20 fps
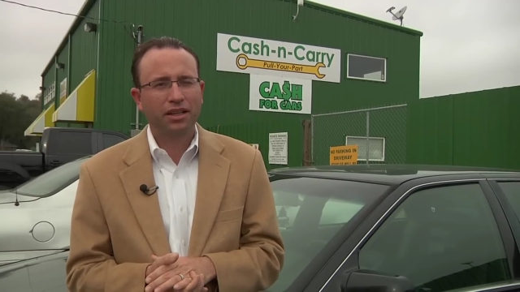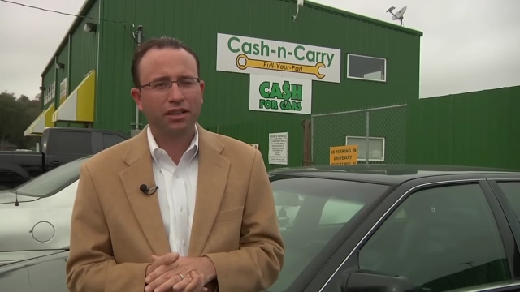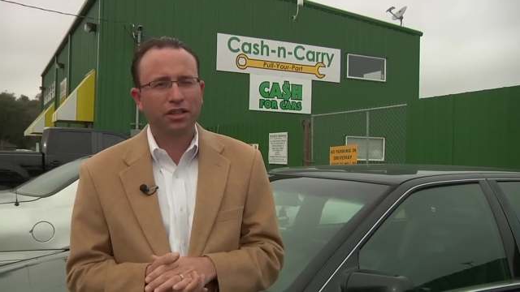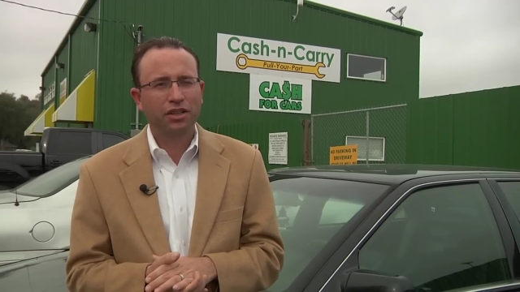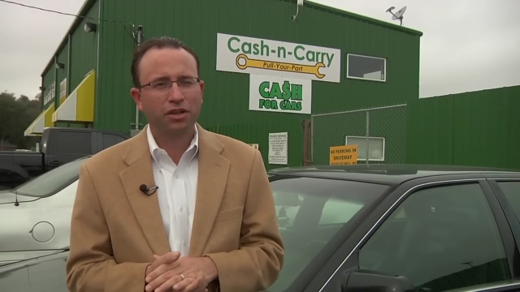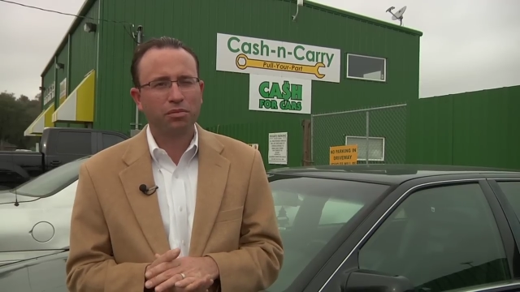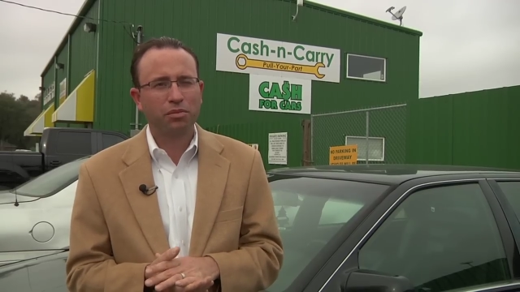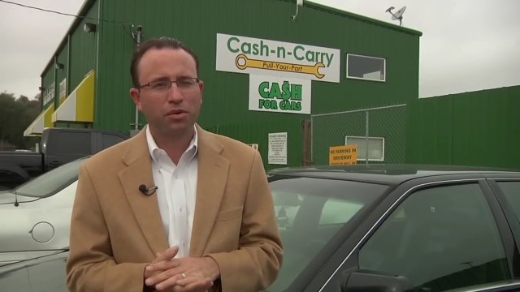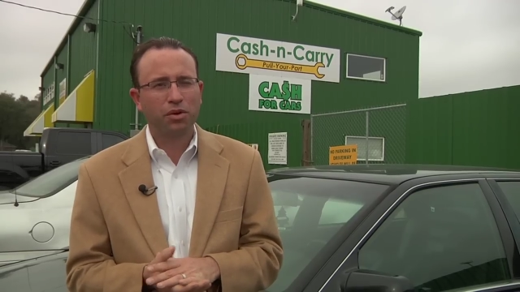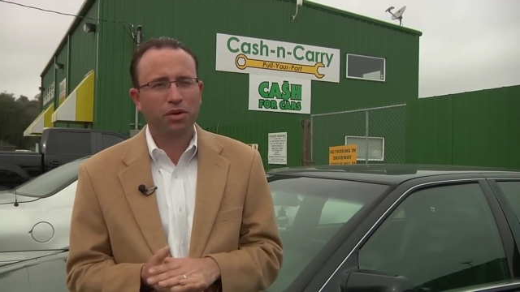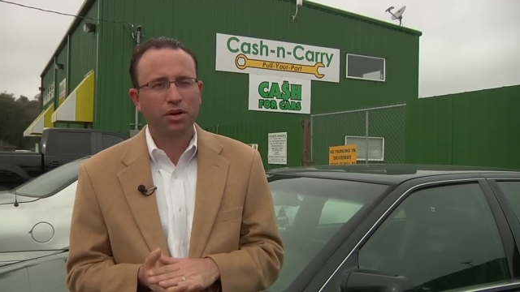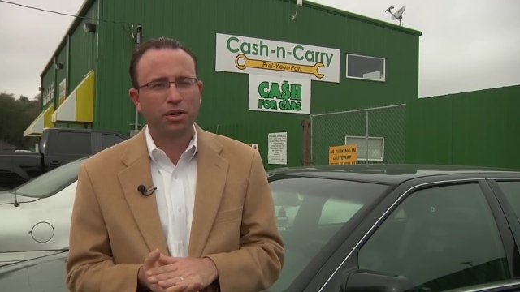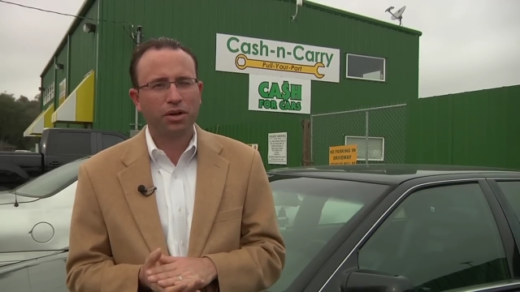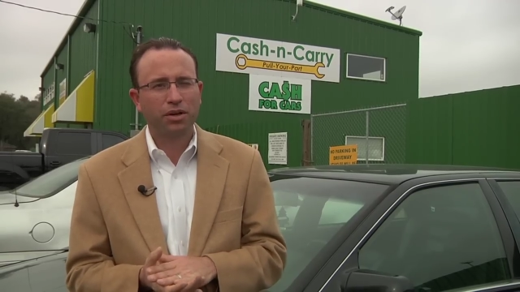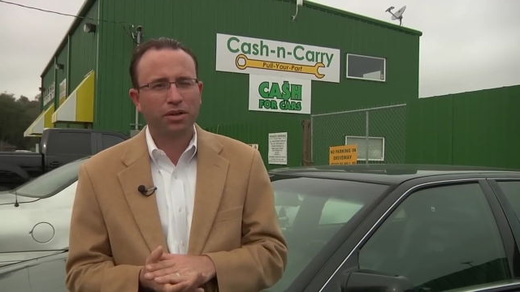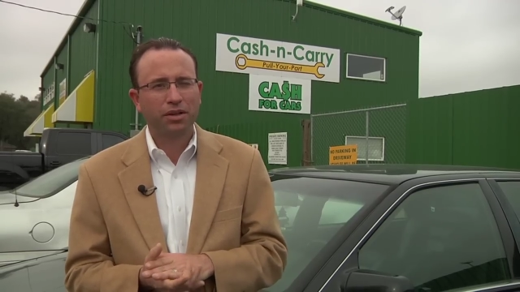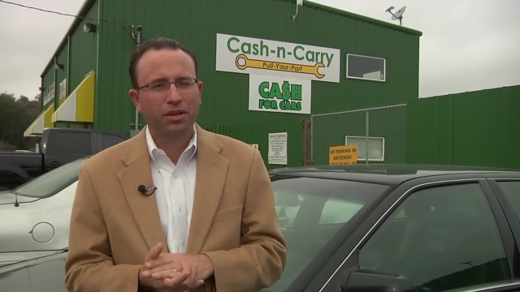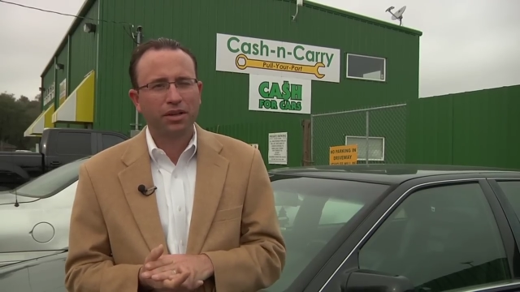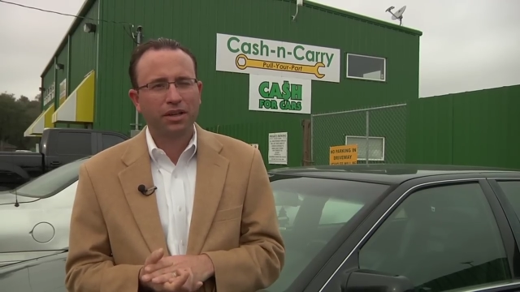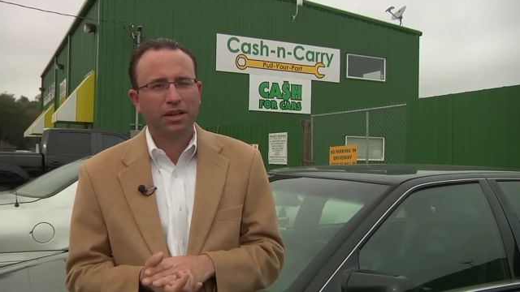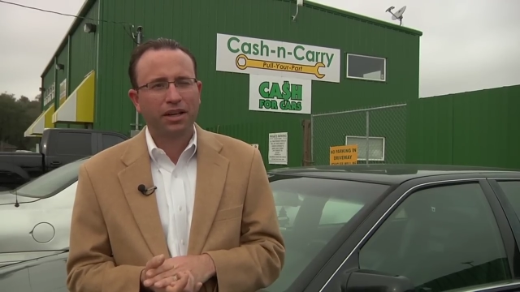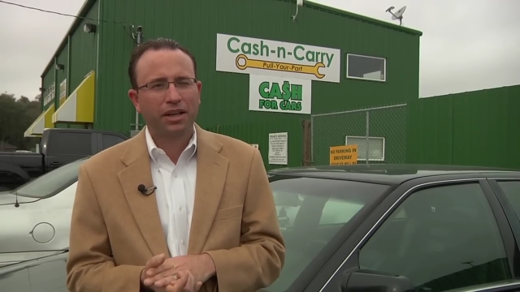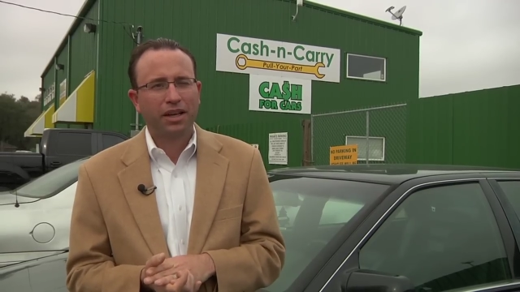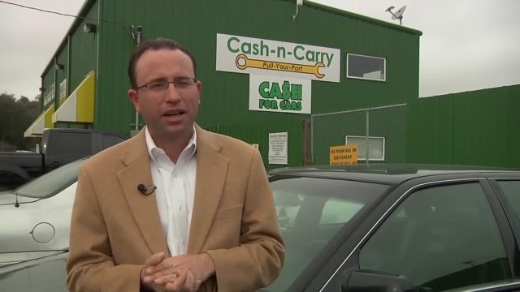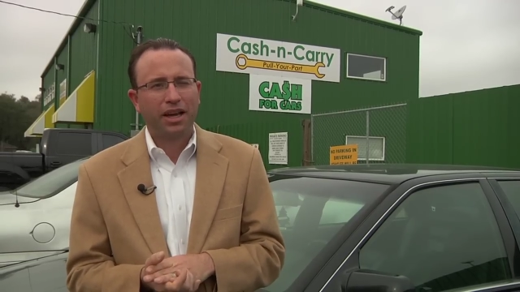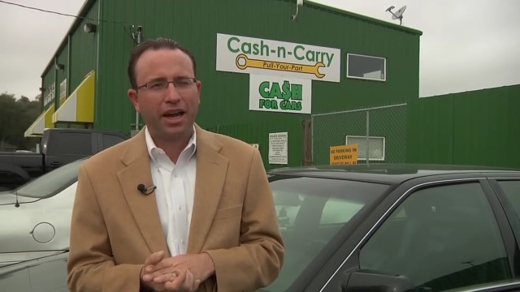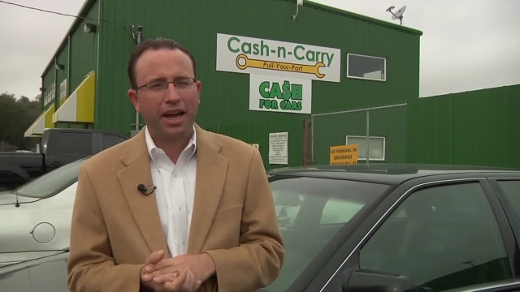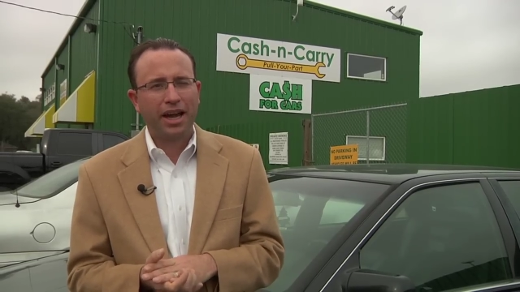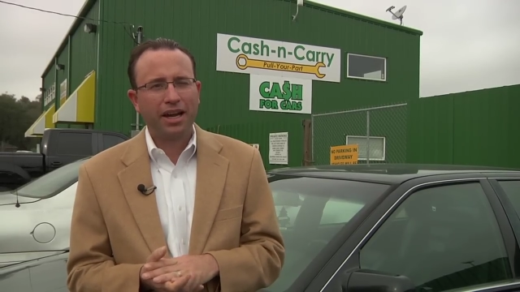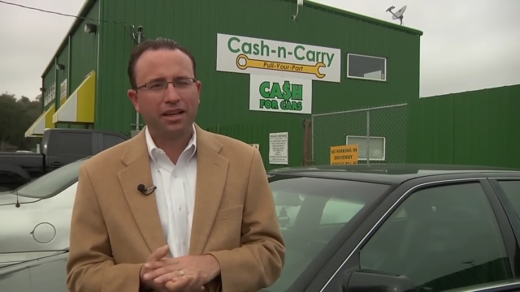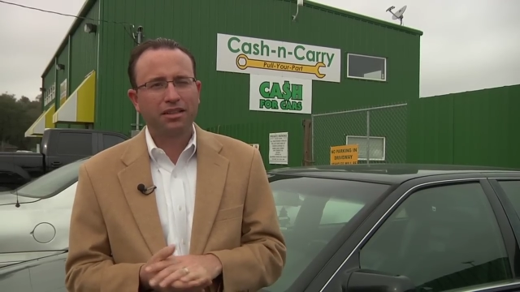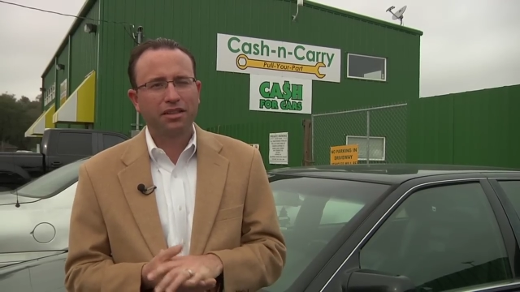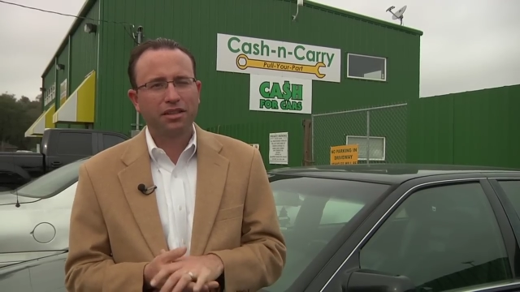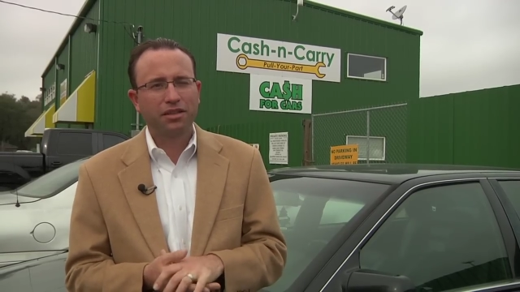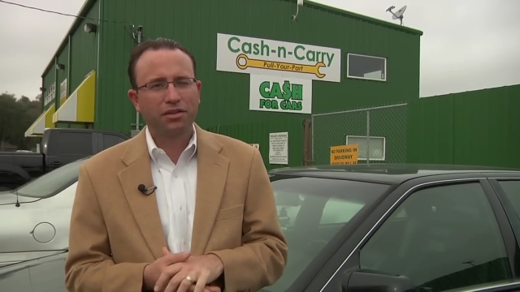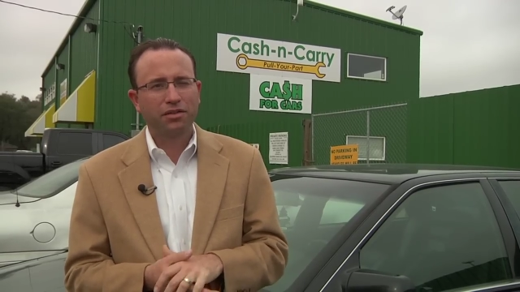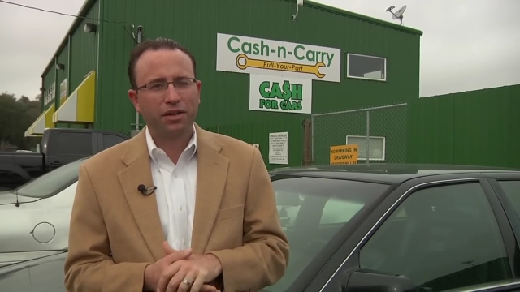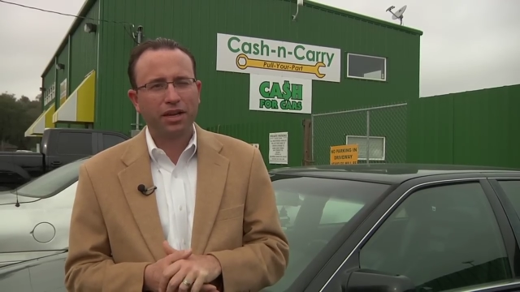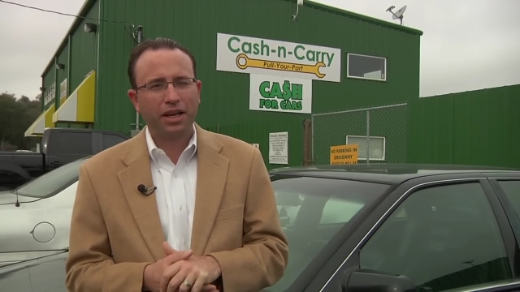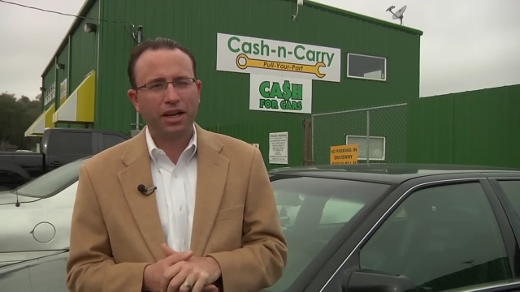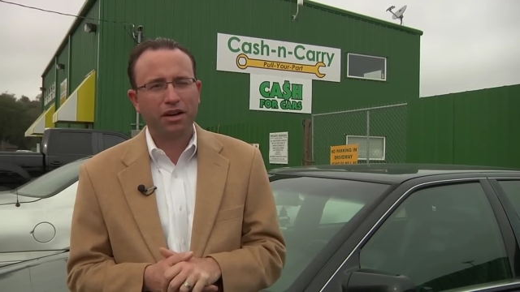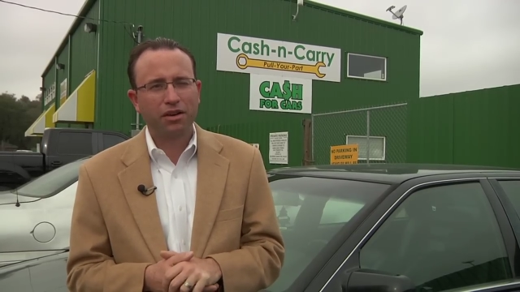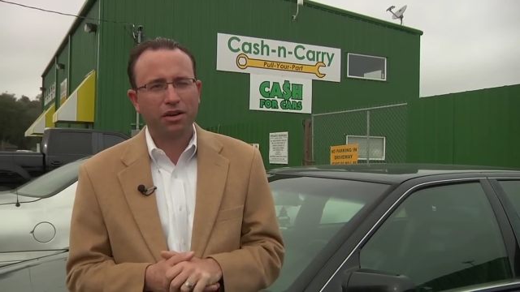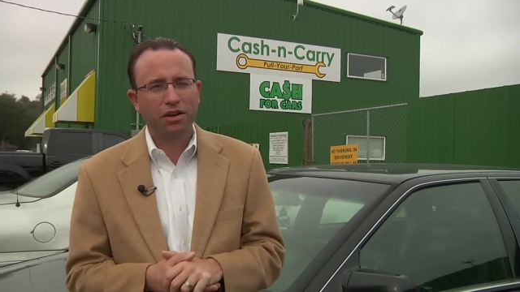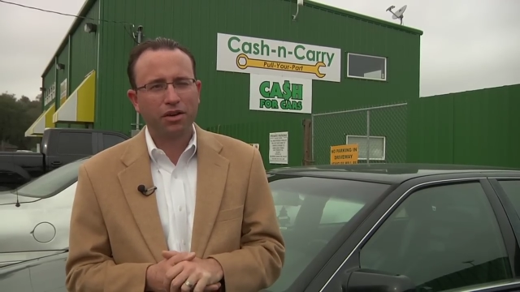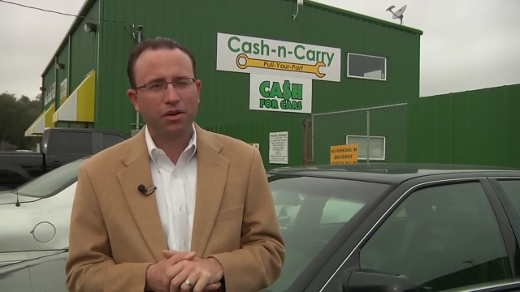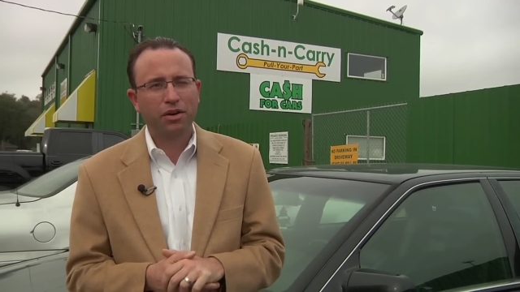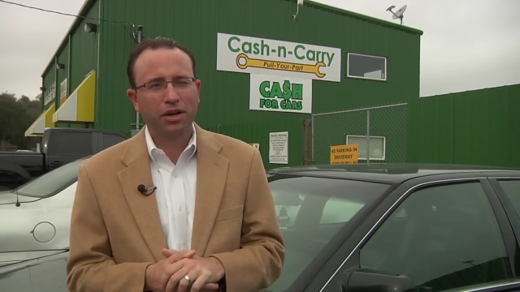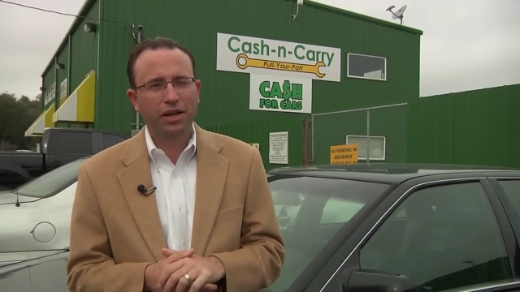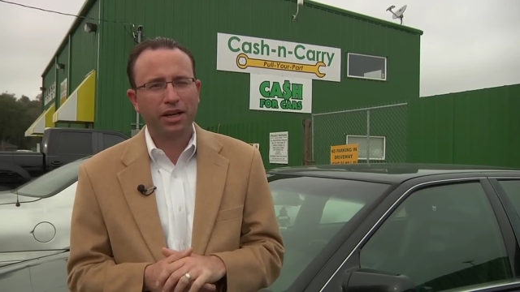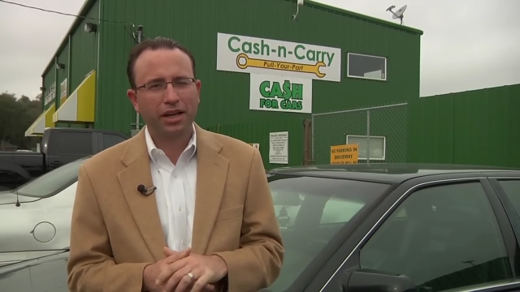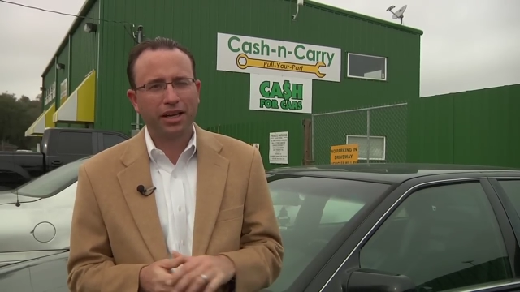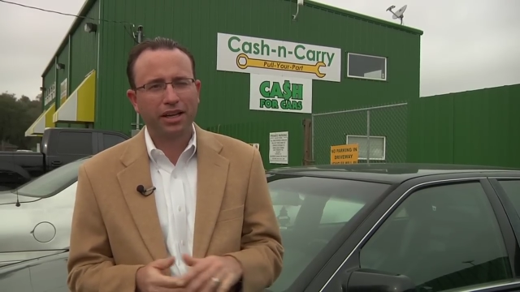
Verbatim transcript: a little more active and outgoing.